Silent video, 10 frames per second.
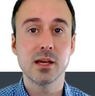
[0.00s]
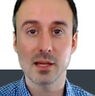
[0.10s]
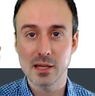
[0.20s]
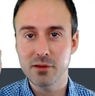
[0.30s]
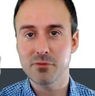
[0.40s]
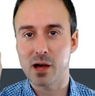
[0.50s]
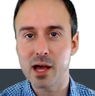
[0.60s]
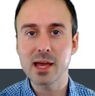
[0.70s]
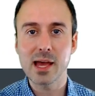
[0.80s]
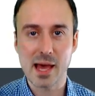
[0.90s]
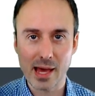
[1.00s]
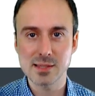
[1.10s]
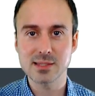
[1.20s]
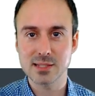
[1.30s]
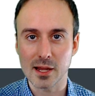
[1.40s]
If I
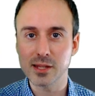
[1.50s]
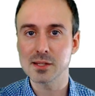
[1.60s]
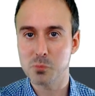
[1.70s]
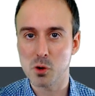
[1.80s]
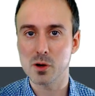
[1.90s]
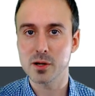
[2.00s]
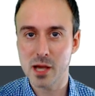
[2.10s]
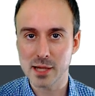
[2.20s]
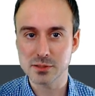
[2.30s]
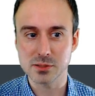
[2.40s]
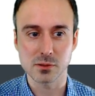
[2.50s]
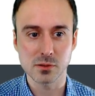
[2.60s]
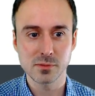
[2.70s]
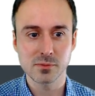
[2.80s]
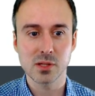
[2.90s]
had studied more in high
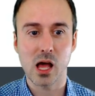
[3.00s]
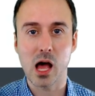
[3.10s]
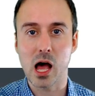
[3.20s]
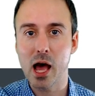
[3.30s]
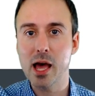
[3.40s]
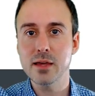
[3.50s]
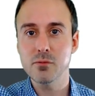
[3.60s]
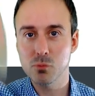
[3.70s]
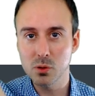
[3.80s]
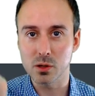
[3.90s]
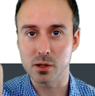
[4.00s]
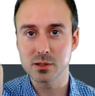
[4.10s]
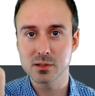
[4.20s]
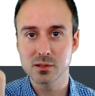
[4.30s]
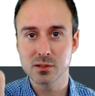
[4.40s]
school, I would
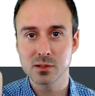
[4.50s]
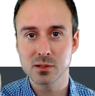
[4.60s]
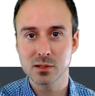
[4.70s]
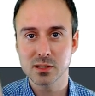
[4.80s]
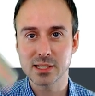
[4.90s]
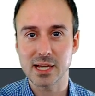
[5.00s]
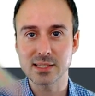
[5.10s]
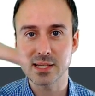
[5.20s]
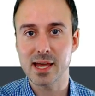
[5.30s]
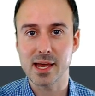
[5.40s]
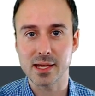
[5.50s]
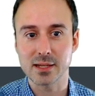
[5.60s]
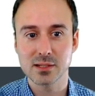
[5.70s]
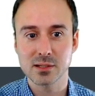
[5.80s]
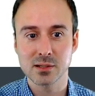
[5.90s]
get
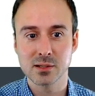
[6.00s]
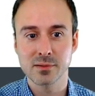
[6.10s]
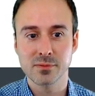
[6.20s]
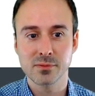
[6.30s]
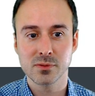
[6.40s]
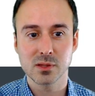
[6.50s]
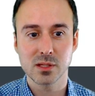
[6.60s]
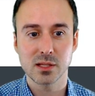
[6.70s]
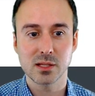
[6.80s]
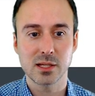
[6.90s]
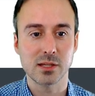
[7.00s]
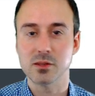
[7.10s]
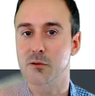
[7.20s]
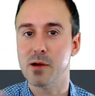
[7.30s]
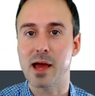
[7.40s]
ahead in
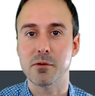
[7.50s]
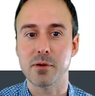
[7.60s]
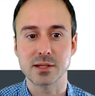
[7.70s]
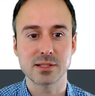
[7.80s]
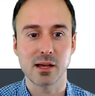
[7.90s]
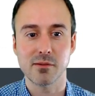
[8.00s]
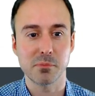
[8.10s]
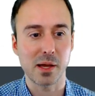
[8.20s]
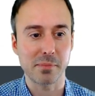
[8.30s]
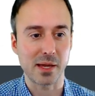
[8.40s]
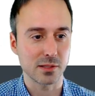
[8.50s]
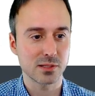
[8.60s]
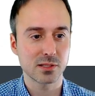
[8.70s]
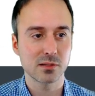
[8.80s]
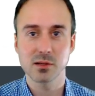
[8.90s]
the rat race of my
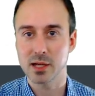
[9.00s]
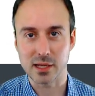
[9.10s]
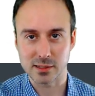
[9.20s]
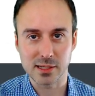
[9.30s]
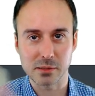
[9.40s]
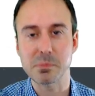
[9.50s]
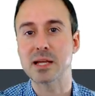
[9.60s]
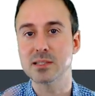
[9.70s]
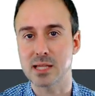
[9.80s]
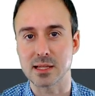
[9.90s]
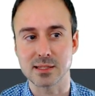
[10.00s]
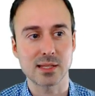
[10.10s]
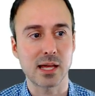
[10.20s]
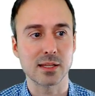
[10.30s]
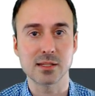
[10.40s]
mates. It, it makes sense
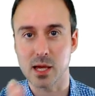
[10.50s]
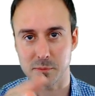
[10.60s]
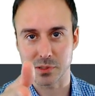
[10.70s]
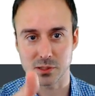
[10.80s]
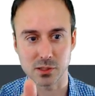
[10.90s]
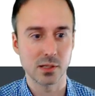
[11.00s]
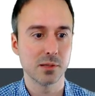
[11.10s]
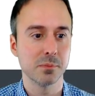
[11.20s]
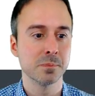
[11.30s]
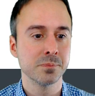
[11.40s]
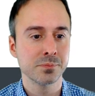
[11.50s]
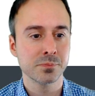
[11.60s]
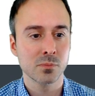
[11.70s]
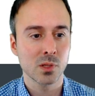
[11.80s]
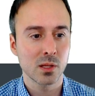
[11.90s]
and the time is good.
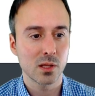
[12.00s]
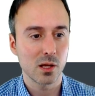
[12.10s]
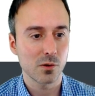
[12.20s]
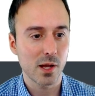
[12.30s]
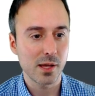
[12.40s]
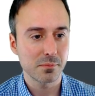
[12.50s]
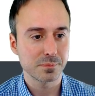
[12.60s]
Okay?